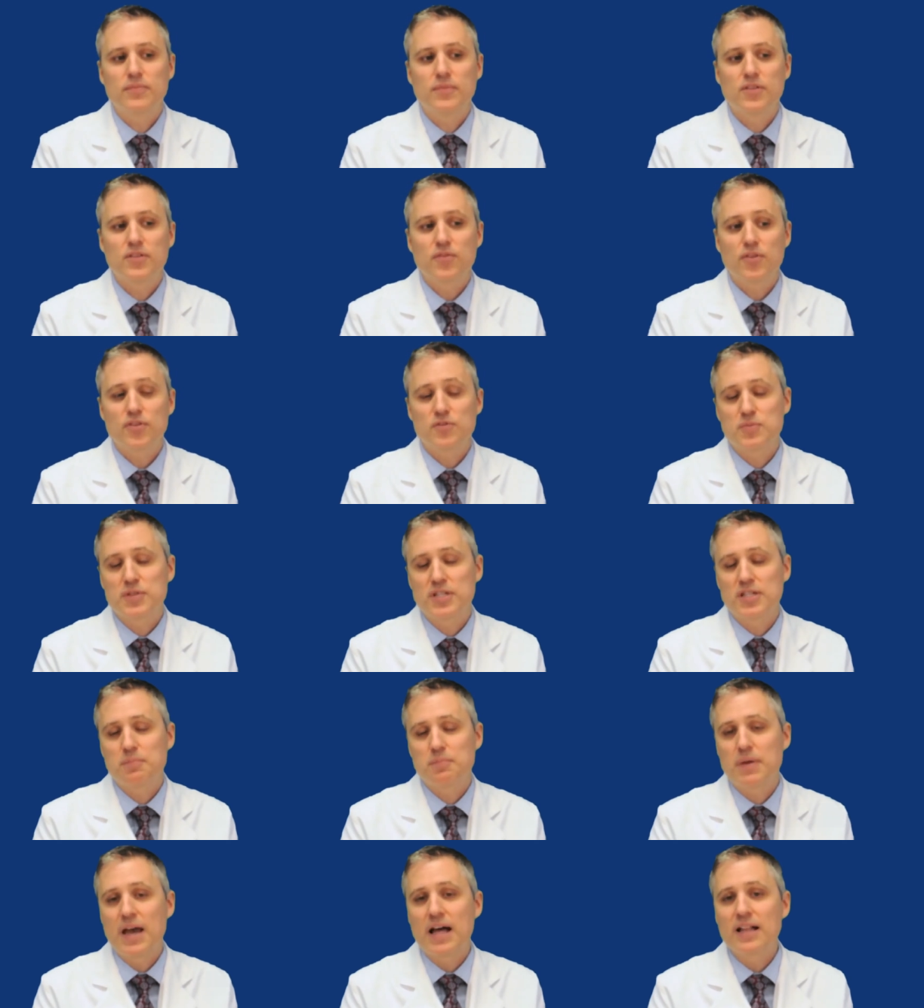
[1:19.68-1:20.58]
as far as being
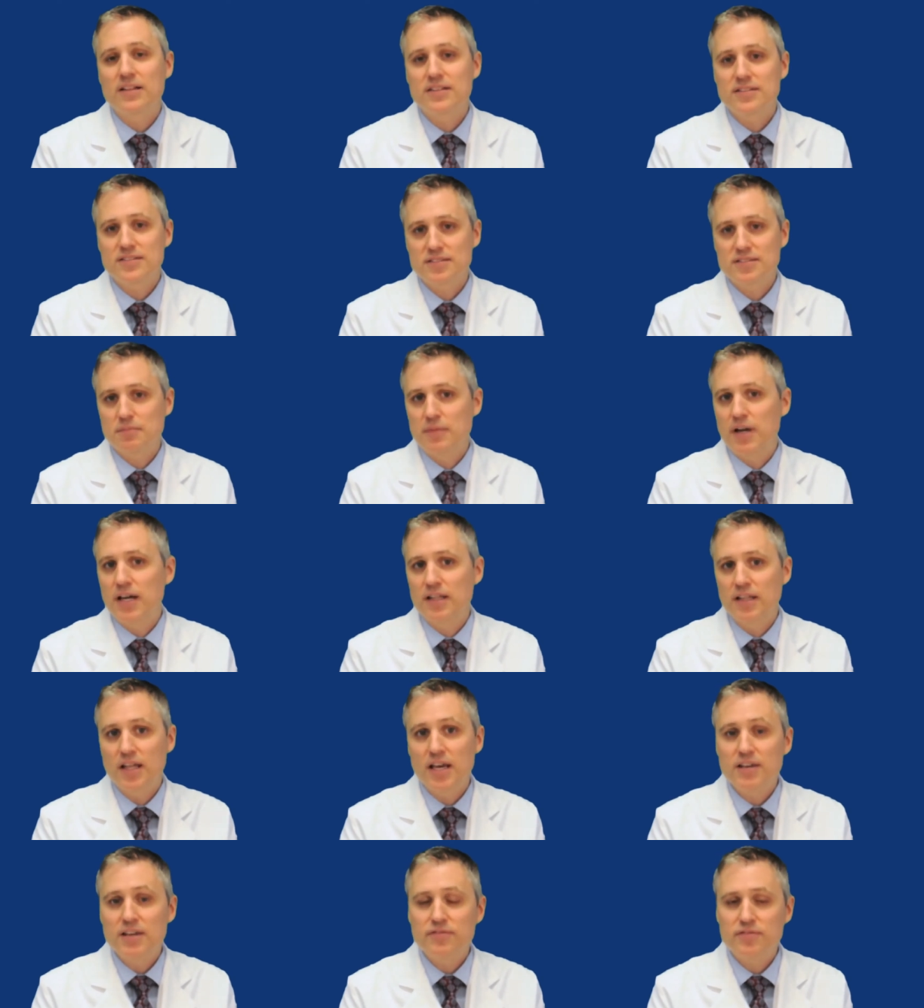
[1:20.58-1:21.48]
a balance in my
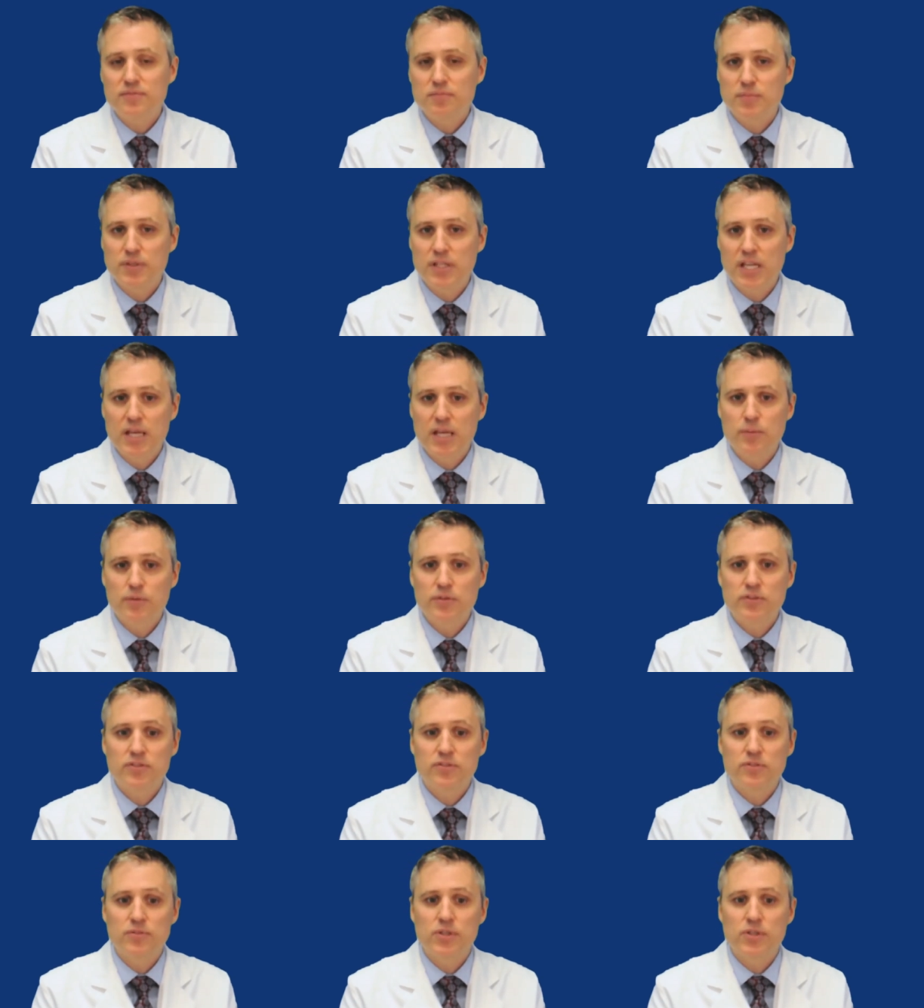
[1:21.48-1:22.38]
life and being able
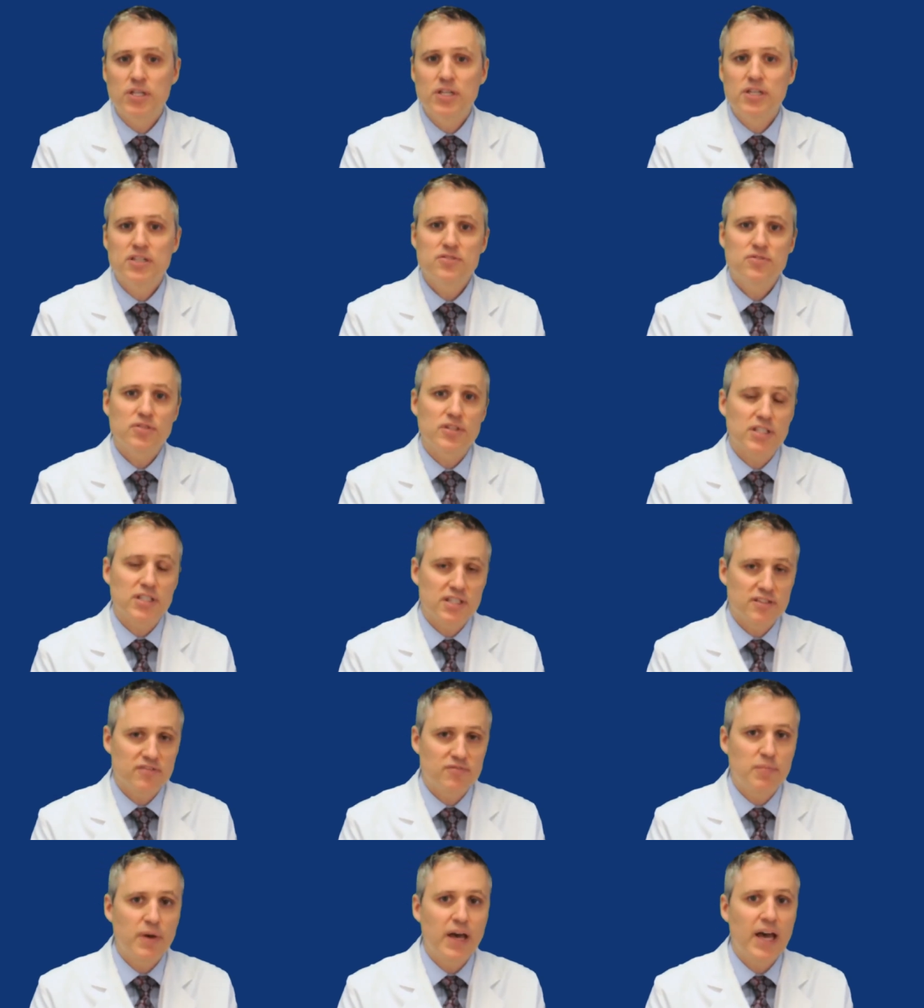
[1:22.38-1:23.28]
to sort of
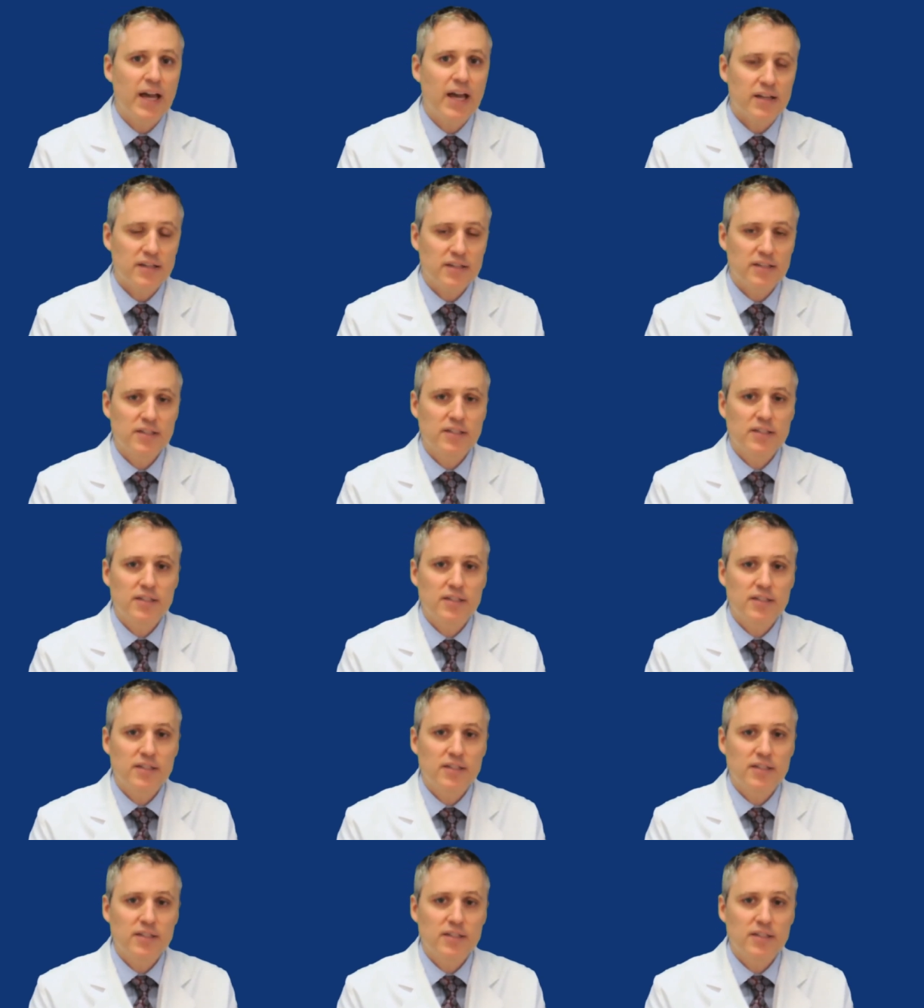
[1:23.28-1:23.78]
give back.